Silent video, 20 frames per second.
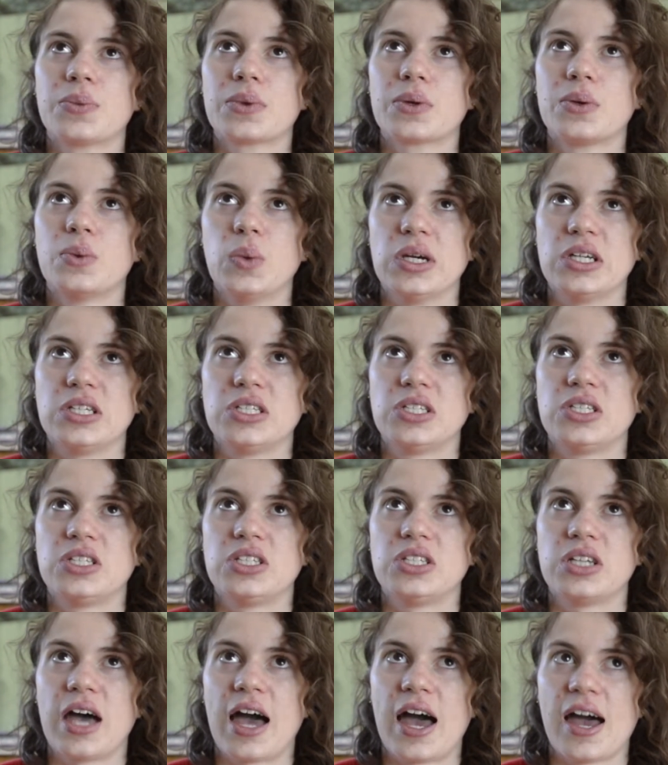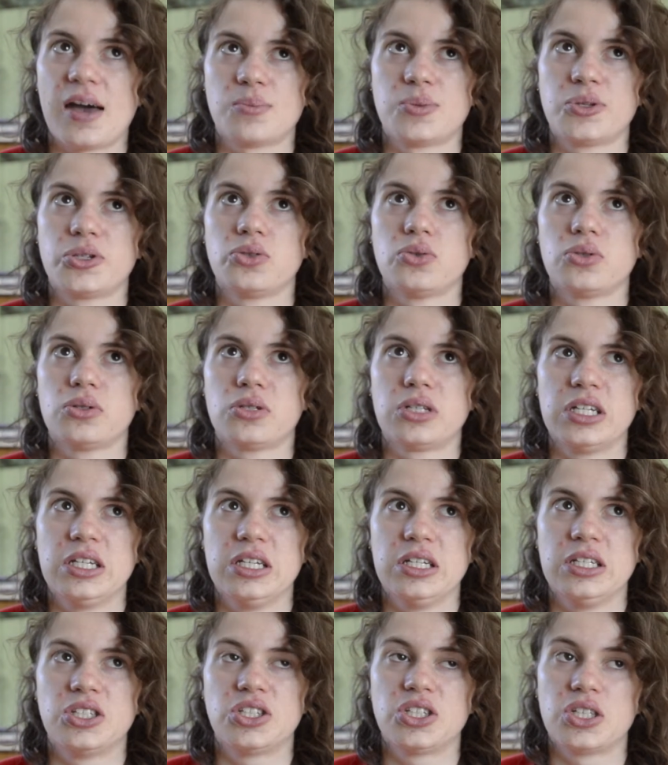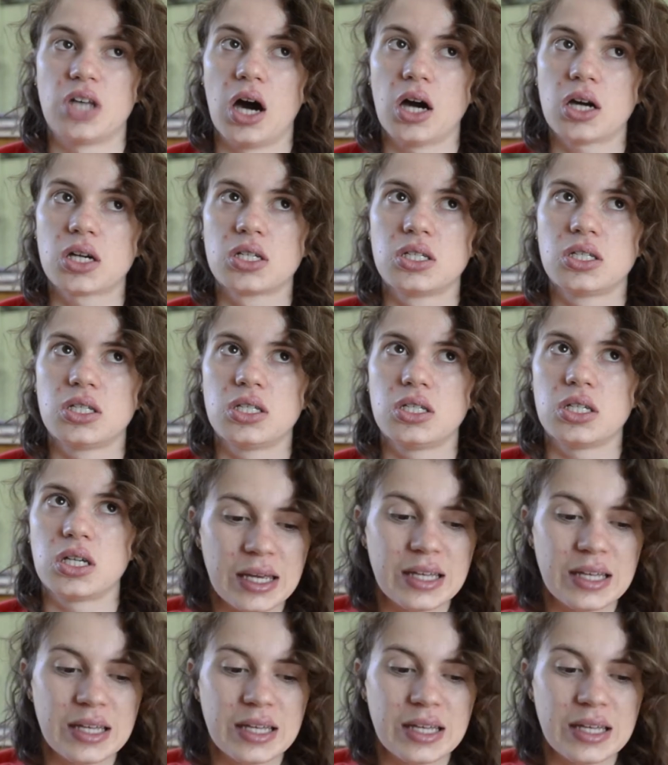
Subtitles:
which absolutely sucked.